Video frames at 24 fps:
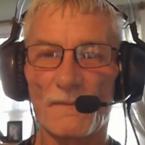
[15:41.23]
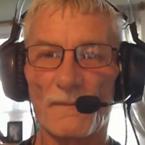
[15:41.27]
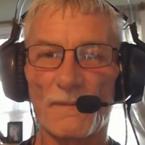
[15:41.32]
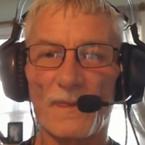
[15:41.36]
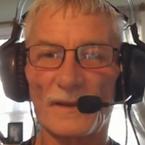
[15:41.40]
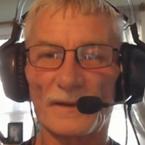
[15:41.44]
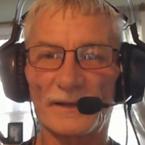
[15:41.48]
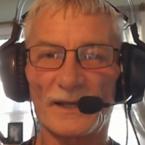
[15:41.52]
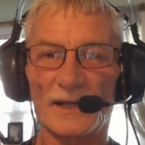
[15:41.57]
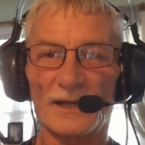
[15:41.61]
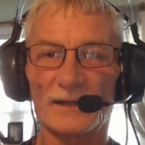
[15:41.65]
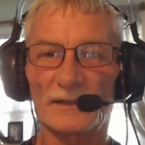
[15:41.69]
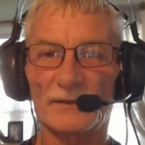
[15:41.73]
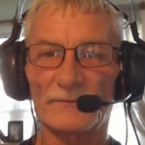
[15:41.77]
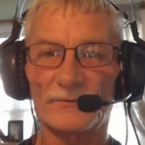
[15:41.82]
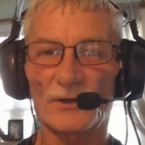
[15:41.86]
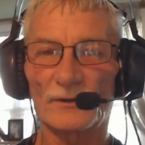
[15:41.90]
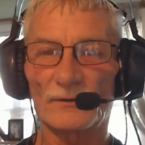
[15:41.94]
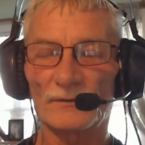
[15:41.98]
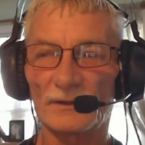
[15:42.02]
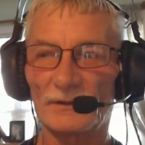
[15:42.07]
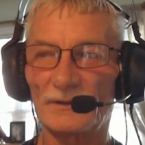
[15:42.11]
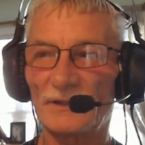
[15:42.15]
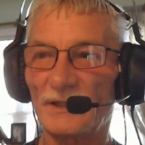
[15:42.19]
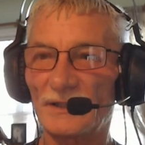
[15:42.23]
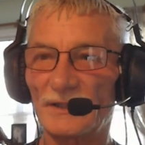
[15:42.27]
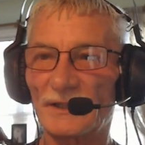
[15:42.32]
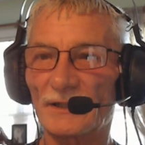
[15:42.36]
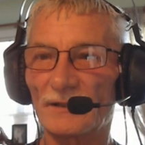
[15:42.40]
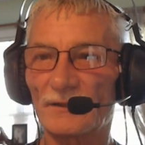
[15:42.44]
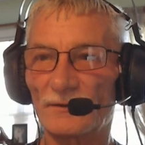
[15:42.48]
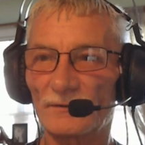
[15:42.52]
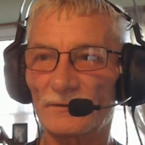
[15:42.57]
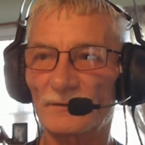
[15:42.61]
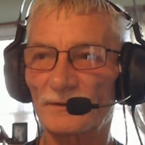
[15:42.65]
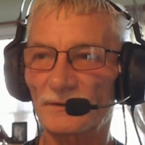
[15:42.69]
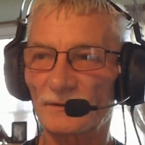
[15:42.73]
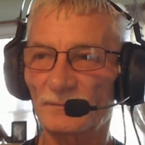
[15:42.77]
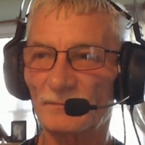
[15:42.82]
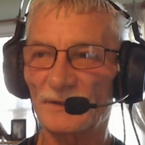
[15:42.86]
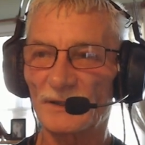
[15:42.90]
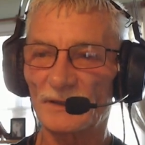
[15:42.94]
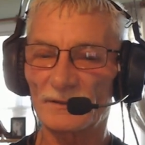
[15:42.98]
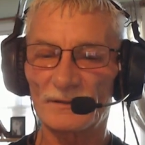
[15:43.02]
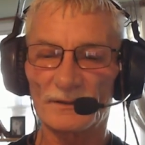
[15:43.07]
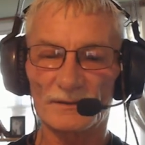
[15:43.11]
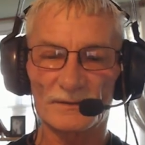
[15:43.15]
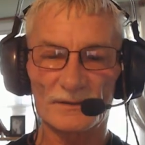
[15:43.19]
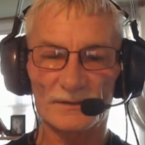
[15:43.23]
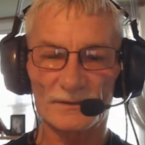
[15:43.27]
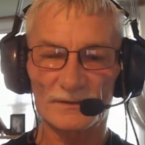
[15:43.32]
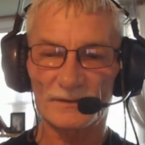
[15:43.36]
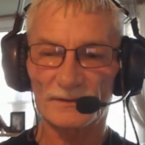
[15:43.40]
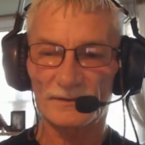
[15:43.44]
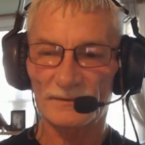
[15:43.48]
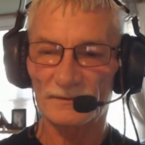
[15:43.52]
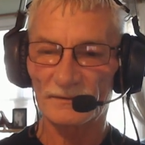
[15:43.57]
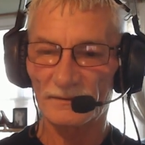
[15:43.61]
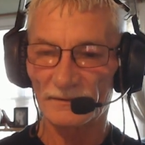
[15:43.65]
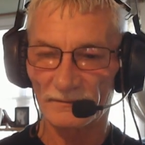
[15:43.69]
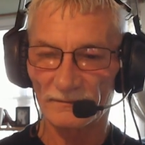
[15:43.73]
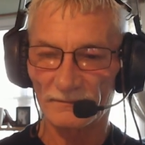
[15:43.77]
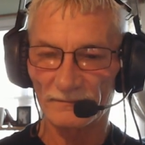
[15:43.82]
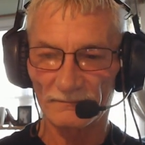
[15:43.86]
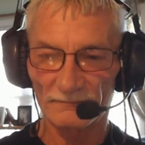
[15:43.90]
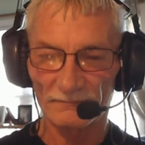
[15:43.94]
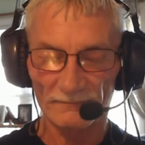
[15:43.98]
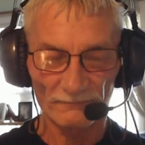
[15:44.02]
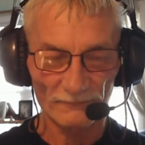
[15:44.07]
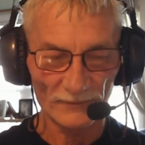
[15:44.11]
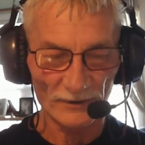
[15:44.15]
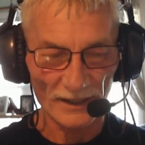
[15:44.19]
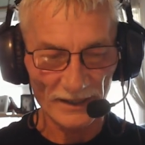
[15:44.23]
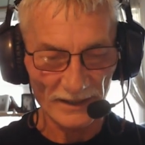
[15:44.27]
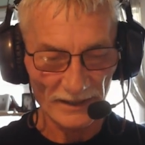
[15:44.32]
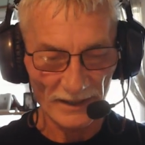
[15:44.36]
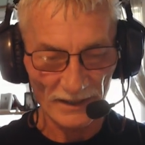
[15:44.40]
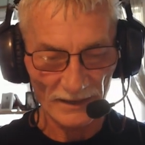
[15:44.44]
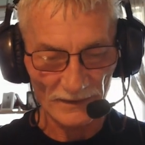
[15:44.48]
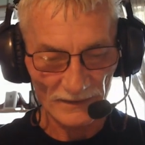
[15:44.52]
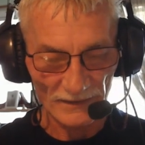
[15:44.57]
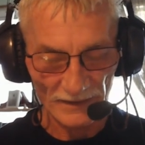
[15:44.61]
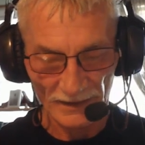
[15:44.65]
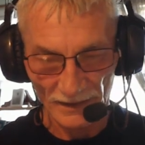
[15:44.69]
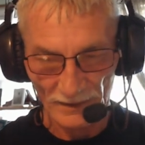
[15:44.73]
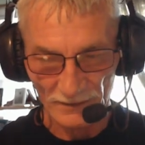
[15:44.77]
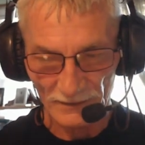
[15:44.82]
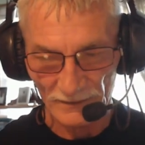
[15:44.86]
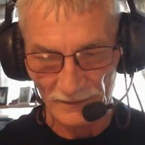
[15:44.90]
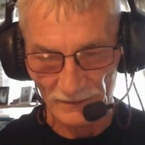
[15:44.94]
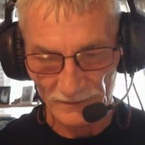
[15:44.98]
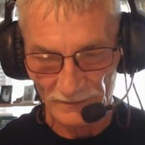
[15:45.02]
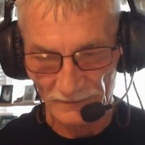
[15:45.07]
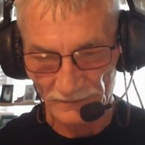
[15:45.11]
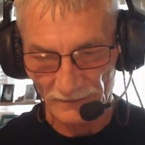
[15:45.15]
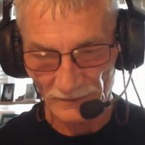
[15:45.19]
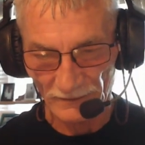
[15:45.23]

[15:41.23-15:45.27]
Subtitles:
I can't give you all the details, but what I can say is